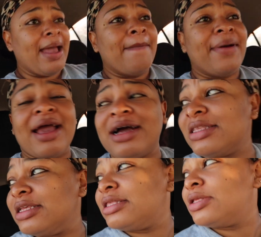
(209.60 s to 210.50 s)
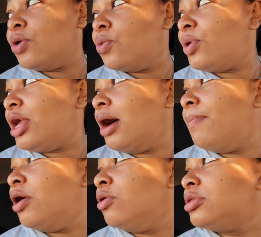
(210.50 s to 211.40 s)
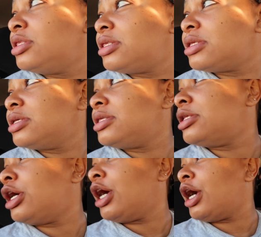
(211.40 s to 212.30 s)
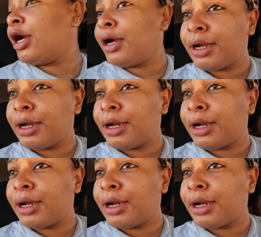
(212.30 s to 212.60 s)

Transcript: But yeah, cousin, so we about, sir,